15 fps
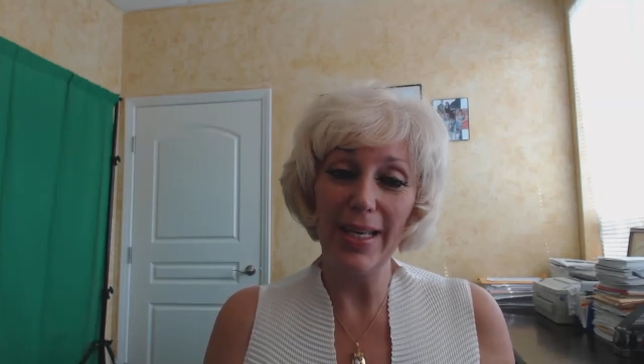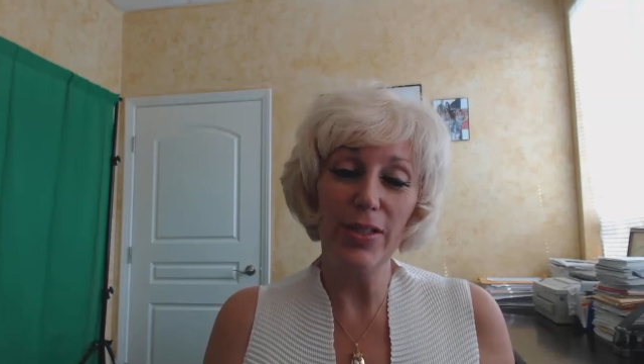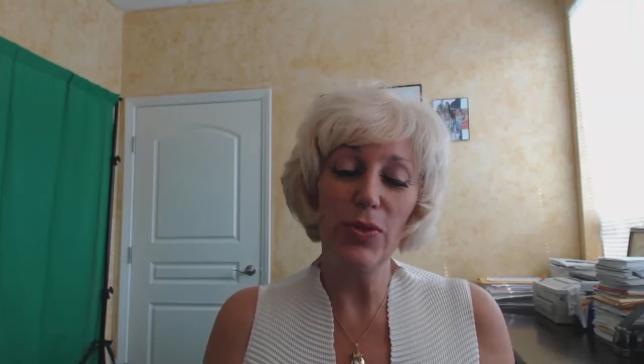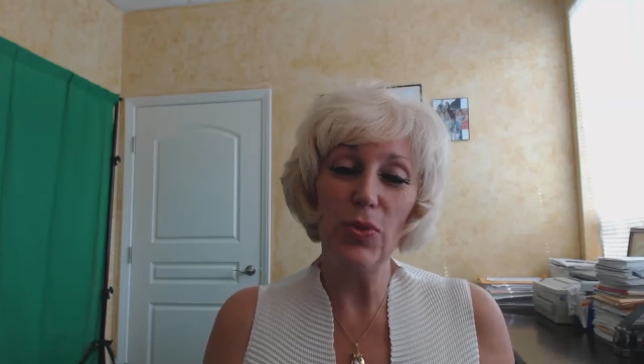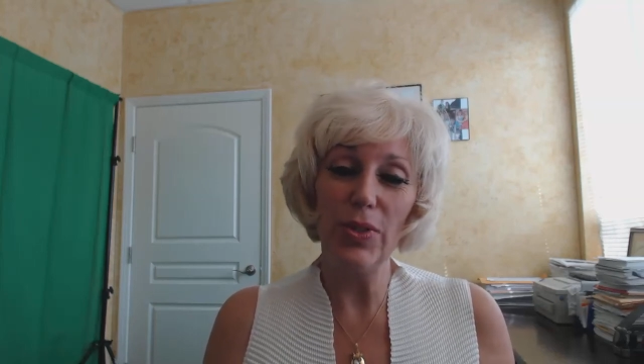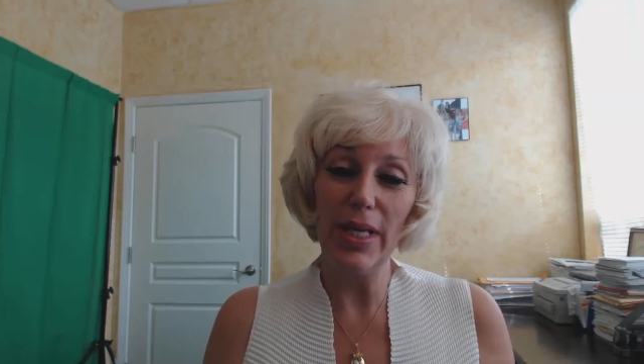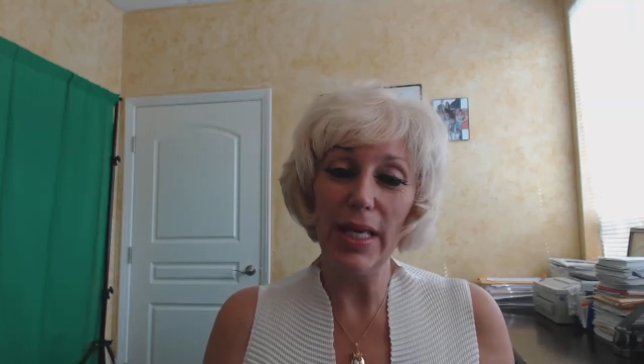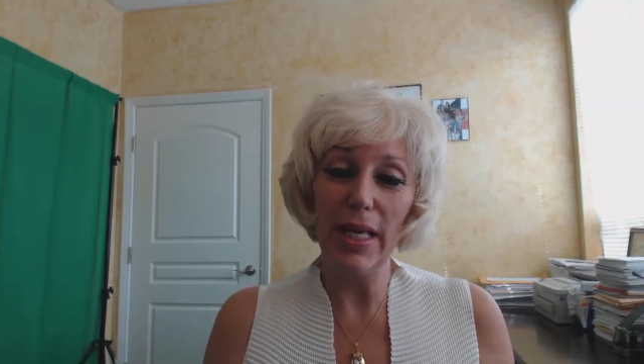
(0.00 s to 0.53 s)

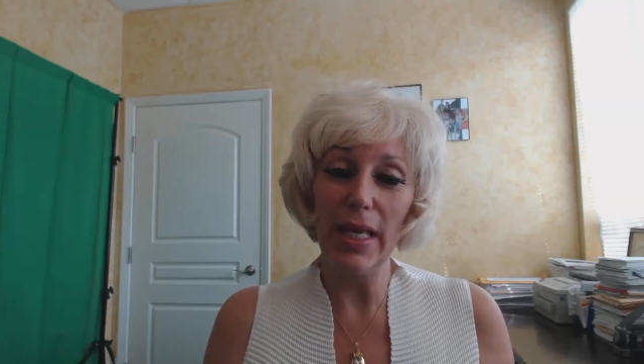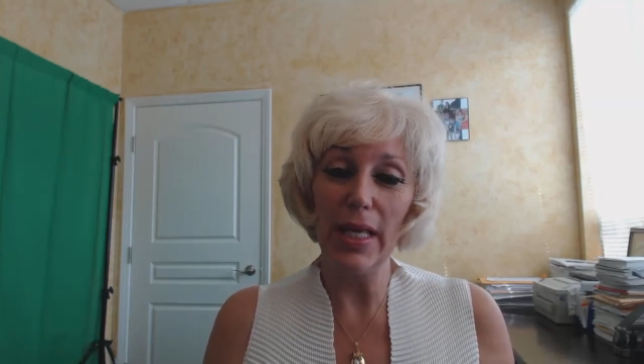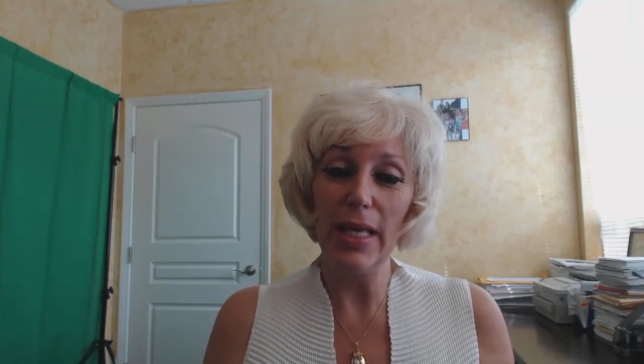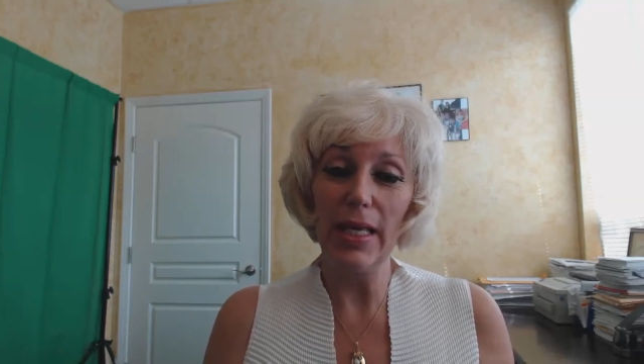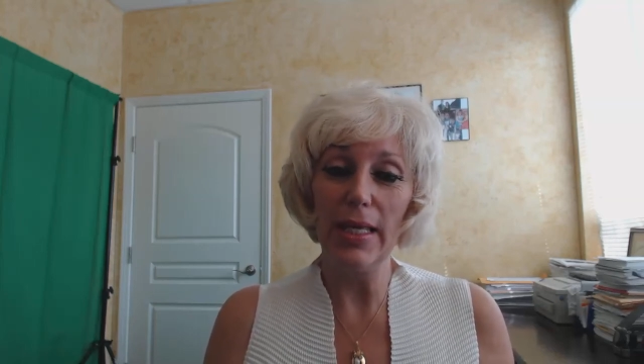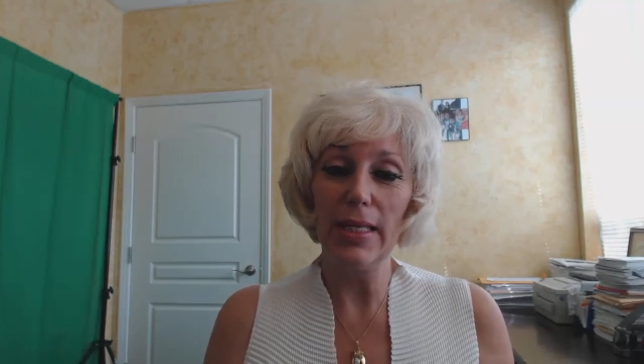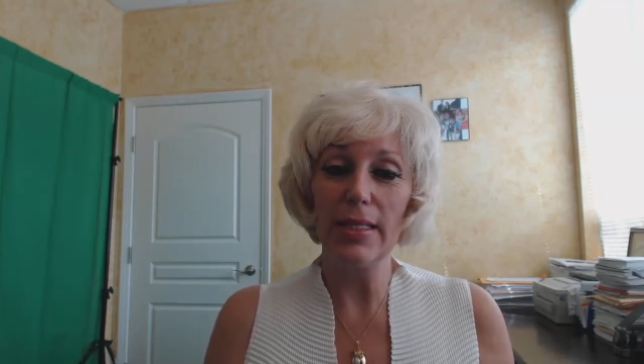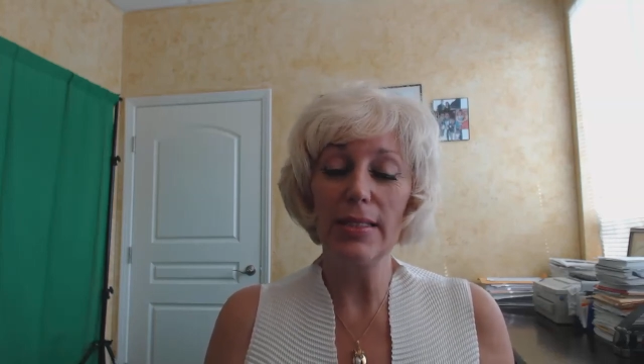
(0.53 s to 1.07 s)
and today
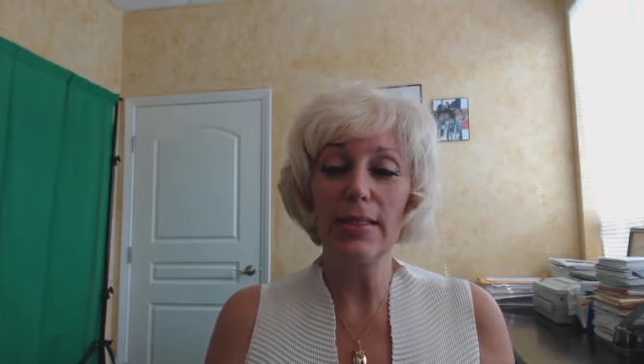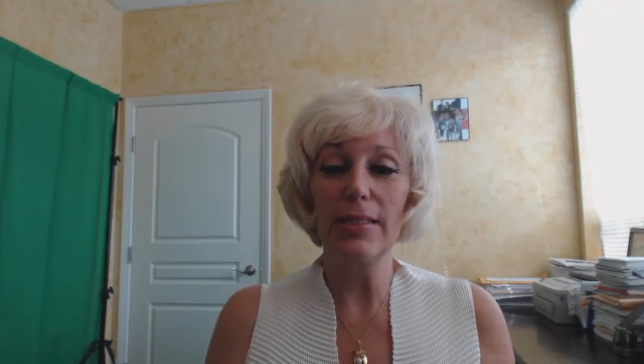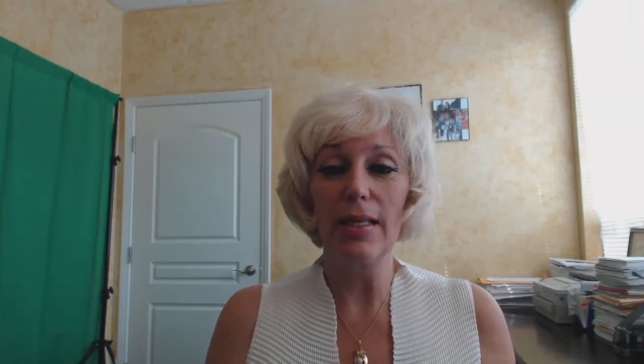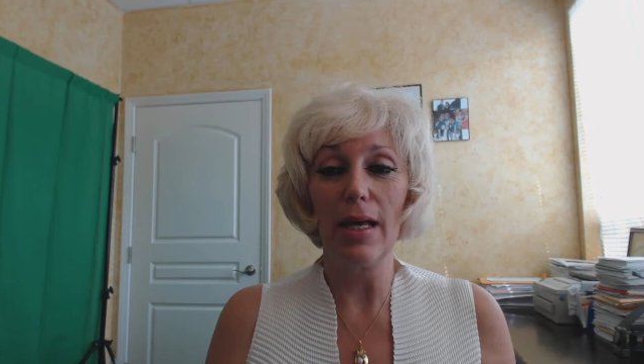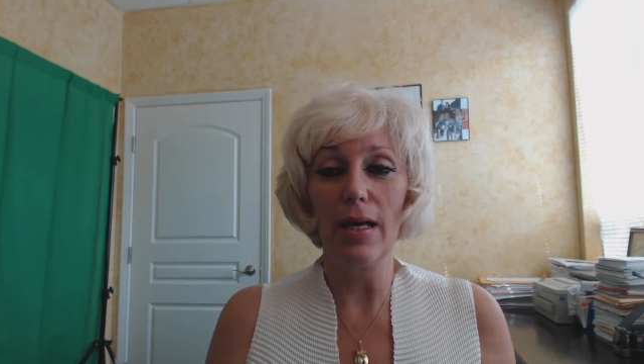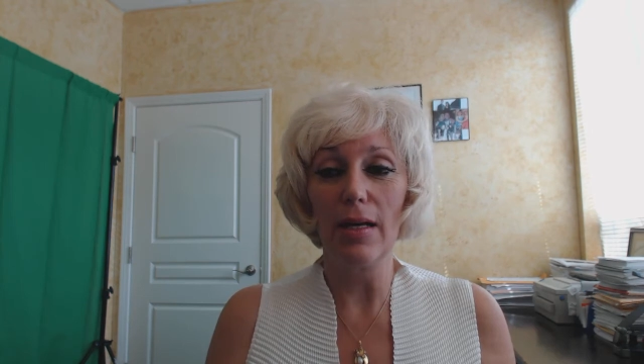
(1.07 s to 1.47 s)
is